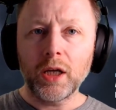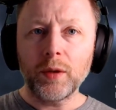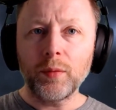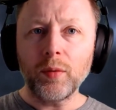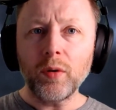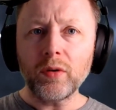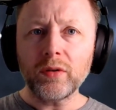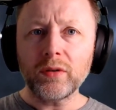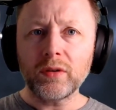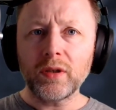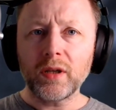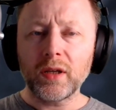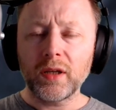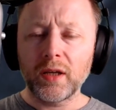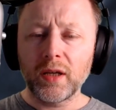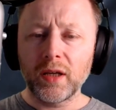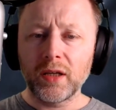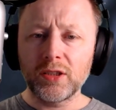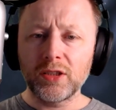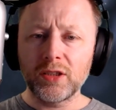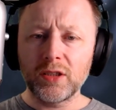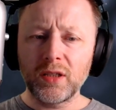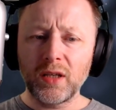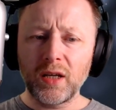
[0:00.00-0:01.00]
He walked to the
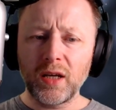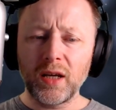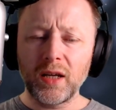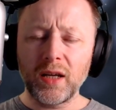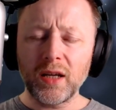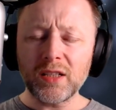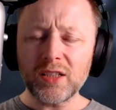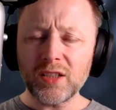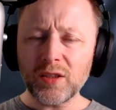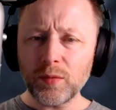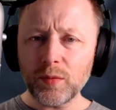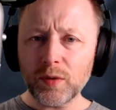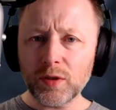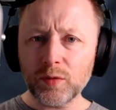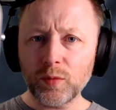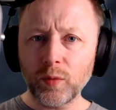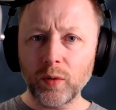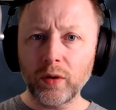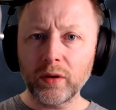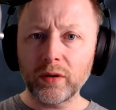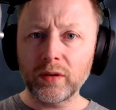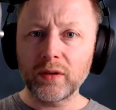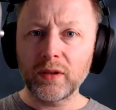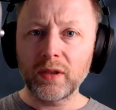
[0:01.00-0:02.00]
kitchen, and as he
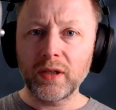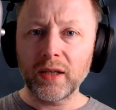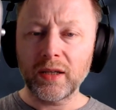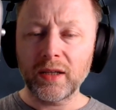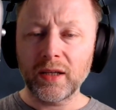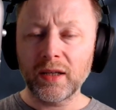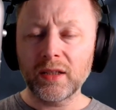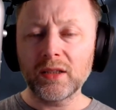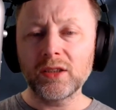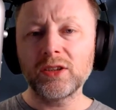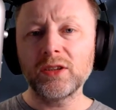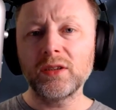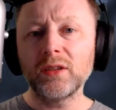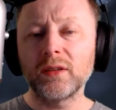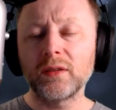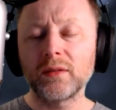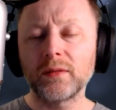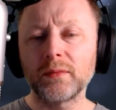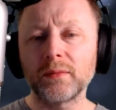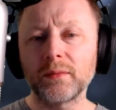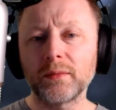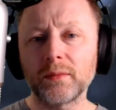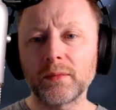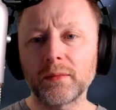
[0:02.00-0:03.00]
was walking to the
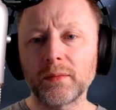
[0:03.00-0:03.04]
kitchen,